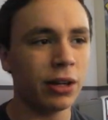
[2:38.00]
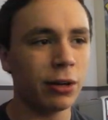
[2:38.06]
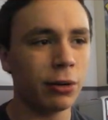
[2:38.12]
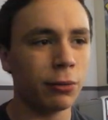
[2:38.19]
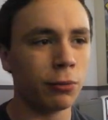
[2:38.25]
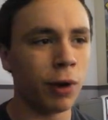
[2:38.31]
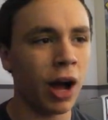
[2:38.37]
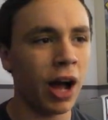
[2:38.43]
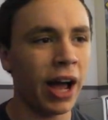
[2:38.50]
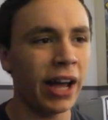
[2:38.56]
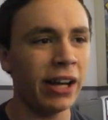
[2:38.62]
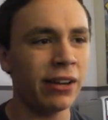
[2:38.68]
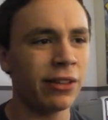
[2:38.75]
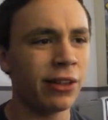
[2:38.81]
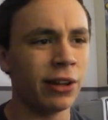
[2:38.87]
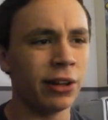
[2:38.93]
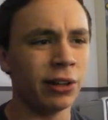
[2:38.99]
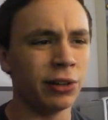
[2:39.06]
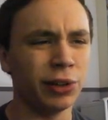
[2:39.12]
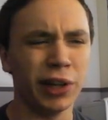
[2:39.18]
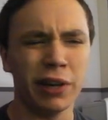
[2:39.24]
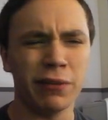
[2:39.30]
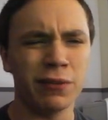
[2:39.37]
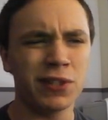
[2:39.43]
ride the
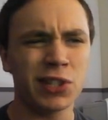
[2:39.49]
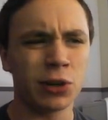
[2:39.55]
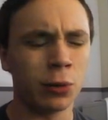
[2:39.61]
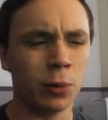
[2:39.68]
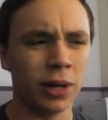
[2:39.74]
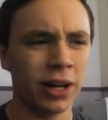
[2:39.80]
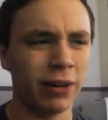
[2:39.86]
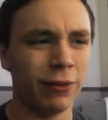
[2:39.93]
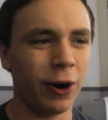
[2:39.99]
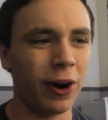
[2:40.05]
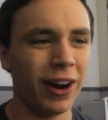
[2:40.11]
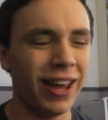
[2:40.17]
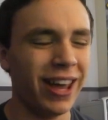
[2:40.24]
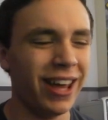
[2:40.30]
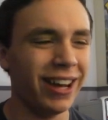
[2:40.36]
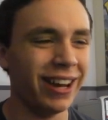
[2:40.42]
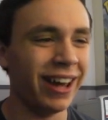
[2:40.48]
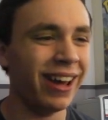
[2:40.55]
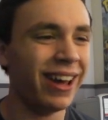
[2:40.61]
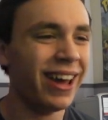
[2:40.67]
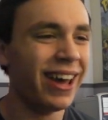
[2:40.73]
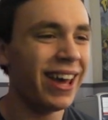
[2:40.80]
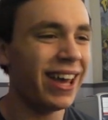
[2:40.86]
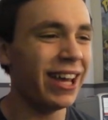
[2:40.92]
lifts or whatever
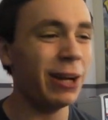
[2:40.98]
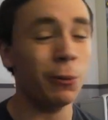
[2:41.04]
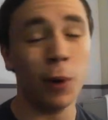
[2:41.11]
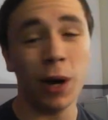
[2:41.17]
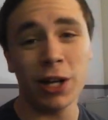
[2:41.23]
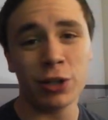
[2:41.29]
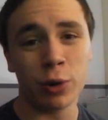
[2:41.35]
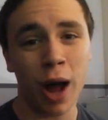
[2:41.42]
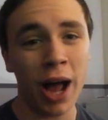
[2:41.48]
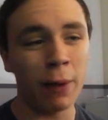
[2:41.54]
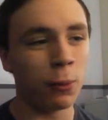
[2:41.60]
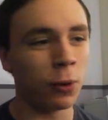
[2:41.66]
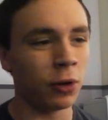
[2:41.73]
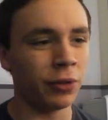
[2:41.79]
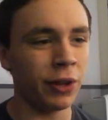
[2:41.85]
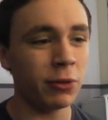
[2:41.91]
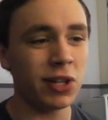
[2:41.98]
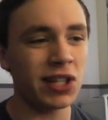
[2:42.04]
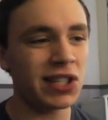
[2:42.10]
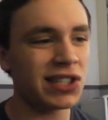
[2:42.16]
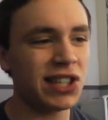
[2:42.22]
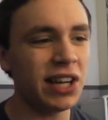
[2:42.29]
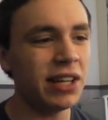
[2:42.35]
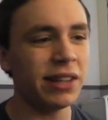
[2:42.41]
in Wet Dry World. They're just
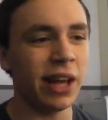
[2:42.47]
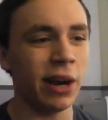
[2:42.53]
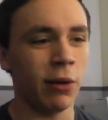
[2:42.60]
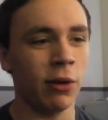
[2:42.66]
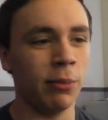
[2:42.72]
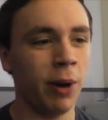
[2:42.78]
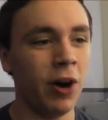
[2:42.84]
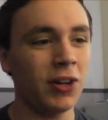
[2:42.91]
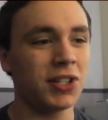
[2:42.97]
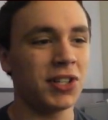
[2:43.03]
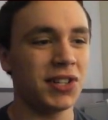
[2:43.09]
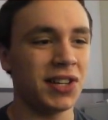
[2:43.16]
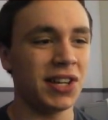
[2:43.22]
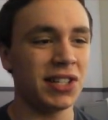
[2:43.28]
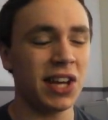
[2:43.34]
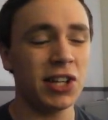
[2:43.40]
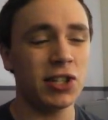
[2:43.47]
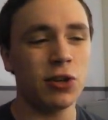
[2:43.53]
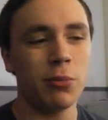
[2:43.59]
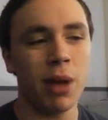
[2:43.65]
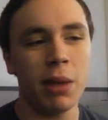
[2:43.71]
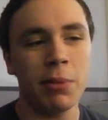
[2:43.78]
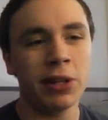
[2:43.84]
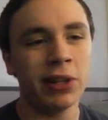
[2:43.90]
sitting there in boxes, and it takes you
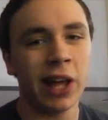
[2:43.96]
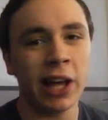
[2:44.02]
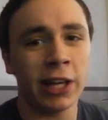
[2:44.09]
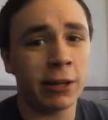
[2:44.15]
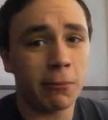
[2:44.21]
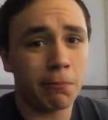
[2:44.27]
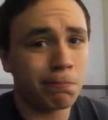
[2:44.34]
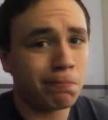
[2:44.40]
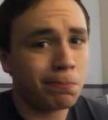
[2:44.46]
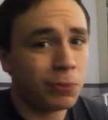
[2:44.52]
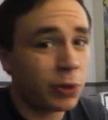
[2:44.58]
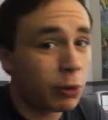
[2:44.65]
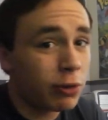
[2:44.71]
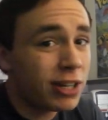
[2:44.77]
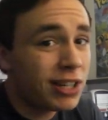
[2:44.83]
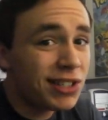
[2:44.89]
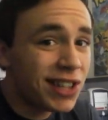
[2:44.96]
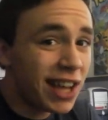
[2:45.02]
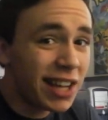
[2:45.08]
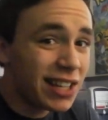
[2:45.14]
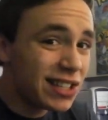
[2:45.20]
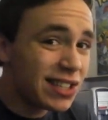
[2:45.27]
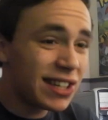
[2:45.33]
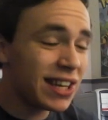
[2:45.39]
maybe like 30
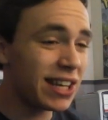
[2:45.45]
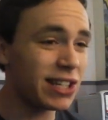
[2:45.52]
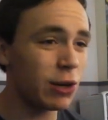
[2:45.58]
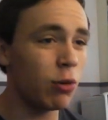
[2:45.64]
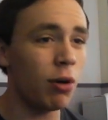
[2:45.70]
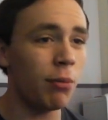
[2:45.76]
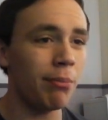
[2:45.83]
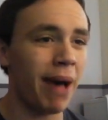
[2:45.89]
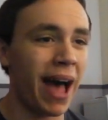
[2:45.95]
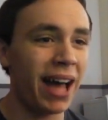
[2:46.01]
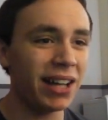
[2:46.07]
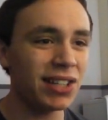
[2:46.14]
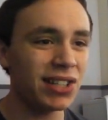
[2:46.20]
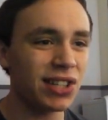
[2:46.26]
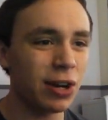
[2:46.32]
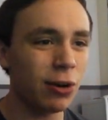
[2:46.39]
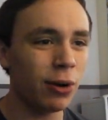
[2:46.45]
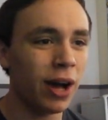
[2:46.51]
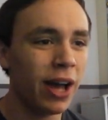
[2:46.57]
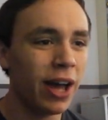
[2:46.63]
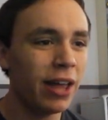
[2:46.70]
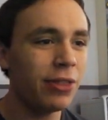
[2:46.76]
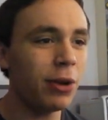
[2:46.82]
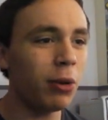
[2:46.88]
seconds to get to them max, so
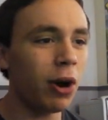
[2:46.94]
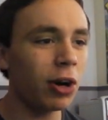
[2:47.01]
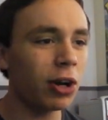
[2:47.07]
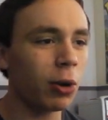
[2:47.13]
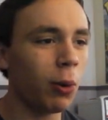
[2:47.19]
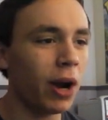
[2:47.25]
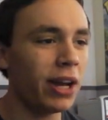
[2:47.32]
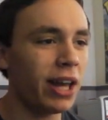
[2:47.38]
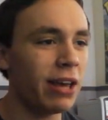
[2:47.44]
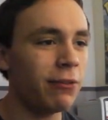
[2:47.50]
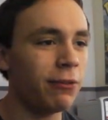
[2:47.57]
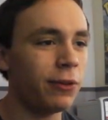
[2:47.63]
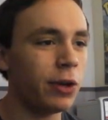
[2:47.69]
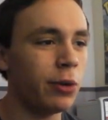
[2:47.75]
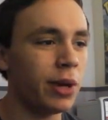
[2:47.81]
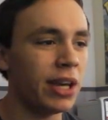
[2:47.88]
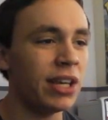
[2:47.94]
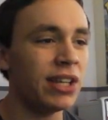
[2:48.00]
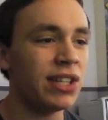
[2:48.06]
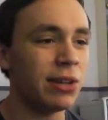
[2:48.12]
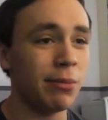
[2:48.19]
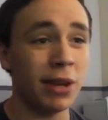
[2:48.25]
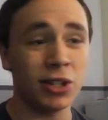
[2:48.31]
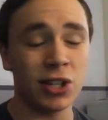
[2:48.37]
there are quite a few easy
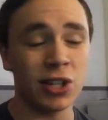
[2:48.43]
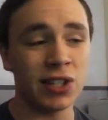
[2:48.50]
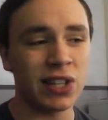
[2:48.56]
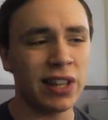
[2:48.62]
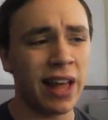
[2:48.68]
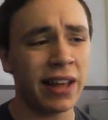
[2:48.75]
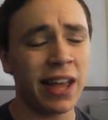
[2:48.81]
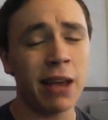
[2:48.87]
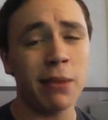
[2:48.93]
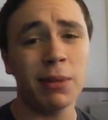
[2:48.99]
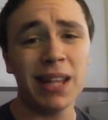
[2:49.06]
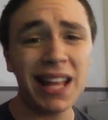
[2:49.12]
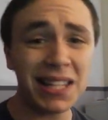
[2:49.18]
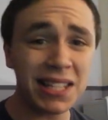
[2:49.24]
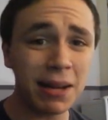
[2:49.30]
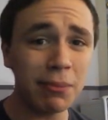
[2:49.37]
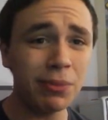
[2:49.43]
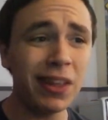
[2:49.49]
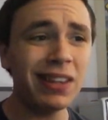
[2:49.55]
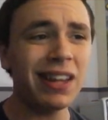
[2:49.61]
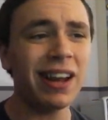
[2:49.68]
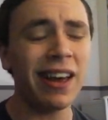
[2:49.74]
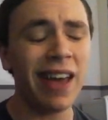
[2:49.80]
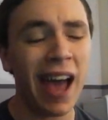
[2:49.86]
missions in that game, and that's something
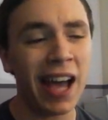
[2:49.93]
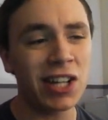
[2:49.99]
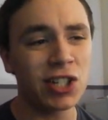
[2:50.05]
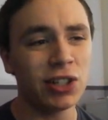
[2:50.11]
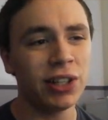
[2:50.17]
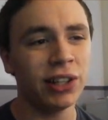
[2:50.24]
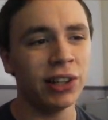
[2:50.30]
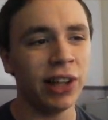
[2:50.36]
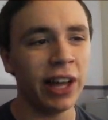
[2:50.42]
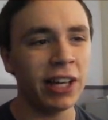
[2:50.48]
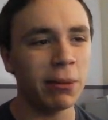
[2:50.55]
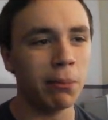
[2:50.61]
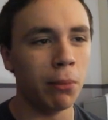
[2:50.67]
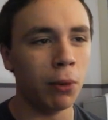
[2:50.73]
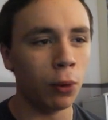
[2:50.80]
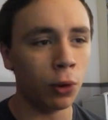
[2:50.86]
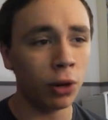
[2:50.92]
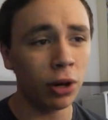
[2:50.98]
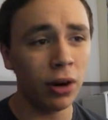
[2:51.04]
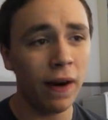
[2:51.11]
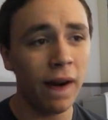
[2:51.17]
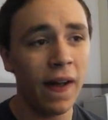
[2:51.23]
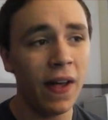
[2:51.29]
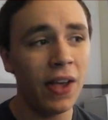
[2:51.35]
that I actually like more
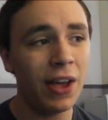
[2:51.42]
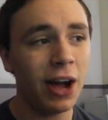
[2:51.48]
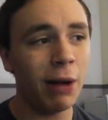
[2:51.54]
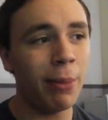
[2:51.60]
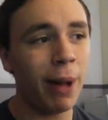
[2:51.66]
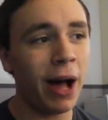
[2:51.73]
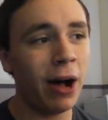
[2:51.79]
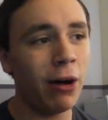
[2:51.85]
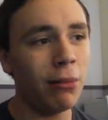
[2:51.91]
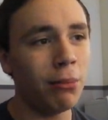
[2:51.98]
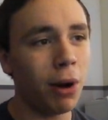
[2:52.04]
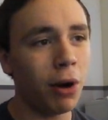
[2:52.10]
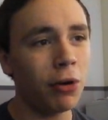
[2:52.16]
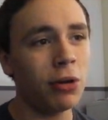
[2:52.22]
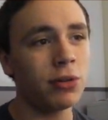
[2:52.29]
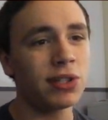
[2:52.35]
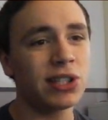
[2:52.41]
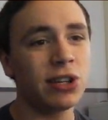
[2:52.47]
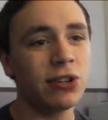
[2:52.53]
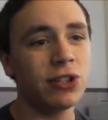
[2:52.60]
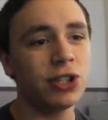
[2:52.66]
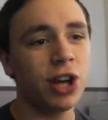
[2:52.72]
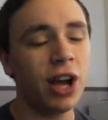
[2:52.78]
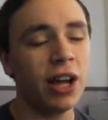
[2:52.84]
about Mario
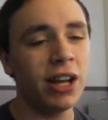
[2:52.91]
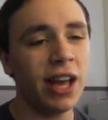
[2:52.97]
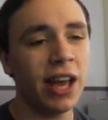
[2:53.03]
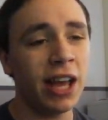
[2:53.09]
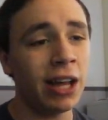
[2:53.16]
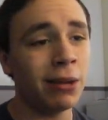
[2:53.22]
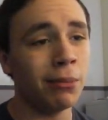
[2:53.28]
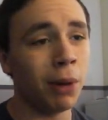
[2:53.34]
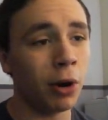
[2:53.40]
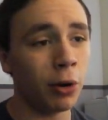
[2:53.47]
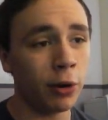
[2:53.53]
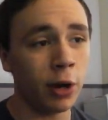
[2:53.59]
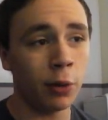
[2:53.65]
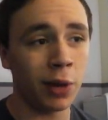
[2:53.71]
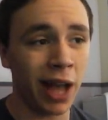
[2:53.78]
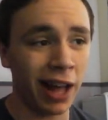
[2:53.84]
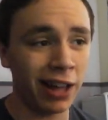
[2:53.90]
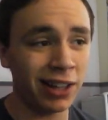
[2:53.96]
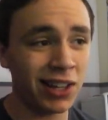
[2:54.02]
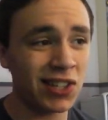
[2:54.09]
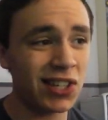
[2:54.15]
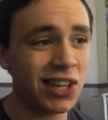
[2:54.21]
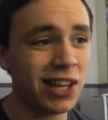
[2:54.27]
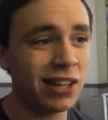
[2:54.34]
Sunshine and Mario
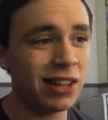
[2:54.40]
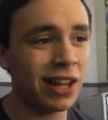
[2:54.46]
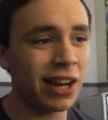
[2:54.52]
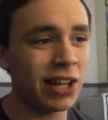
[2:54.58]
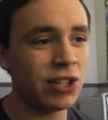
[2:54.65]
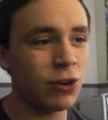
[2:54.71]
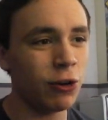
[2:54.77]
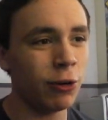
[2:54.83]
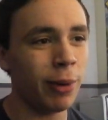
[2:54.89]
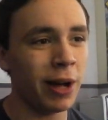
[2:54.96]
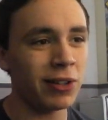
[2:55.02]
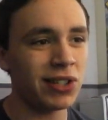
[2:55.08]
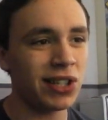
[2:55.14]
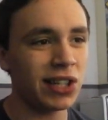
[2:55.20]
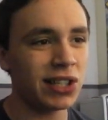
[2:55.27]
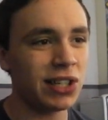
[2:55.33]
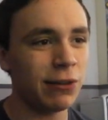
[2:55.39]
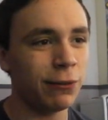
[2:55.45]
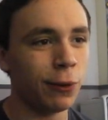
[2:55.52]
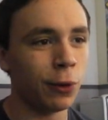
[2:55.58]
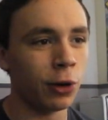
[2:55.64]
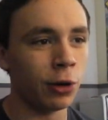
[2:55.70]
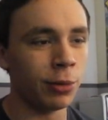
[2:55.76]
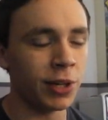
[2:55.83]
Galaxy than I do about
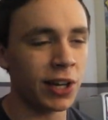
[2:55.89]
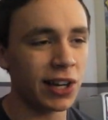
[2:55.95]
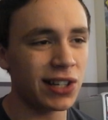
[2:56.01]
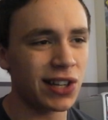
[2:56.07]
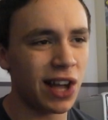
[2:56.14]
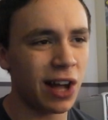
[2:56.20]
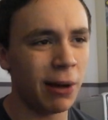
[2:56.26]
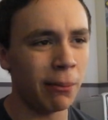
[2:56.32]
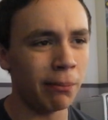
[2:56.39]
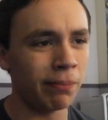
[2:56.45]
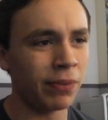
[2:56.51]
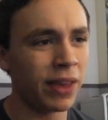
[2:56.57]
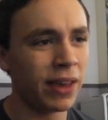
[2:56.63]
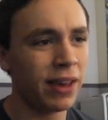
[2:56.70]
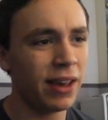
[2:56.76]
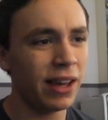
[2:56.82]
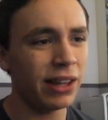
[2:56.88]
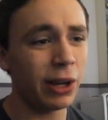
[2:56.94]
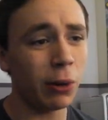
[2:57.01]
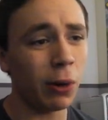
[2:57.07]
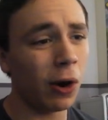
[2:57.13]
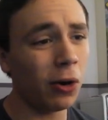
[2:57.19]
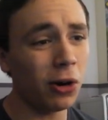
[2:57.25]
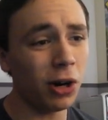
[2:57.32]
64, because there
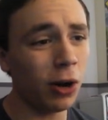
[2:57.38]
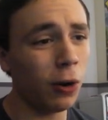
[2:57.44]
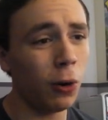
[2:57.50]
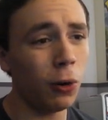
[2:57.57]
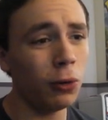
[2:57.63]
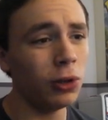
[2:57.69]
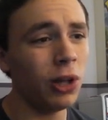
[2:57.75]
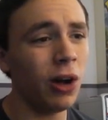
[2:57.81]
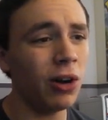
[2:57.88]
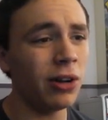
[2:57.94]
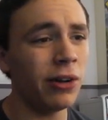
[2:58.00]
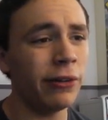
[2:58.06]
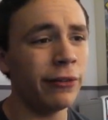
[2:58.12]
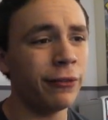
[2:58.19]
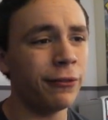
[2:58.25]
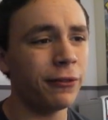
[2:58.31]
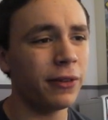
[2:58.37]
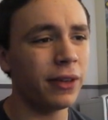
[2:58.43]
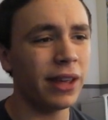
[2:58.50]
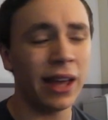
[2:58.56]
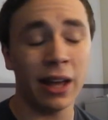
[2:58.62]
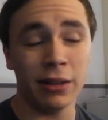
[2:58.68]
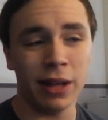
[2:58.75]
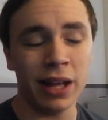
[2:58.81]
aren't a whole lot of,
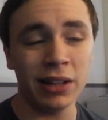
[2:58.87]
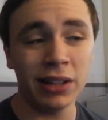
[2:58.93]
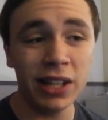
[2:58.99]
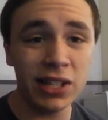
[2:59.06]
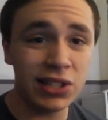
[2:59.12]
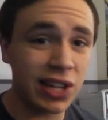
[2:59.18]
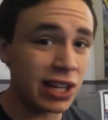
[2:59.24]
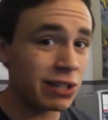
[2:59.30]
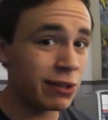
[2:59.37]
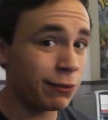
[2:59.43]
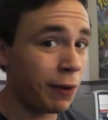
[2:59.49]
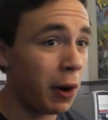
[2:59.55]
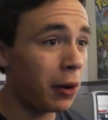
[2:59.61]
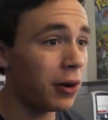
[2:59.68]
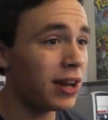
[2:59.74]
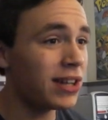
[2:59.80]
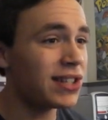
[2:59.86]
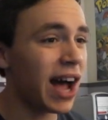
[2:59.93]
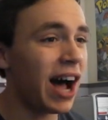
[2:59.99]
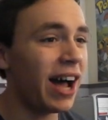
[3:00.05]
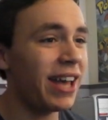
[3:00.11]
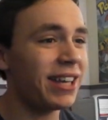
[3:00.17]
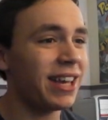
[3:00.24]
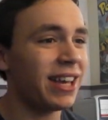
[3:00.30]
at least as far as
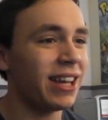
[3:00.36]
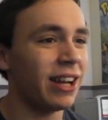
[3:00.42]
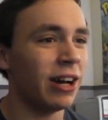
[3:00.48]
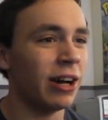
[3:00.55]
I can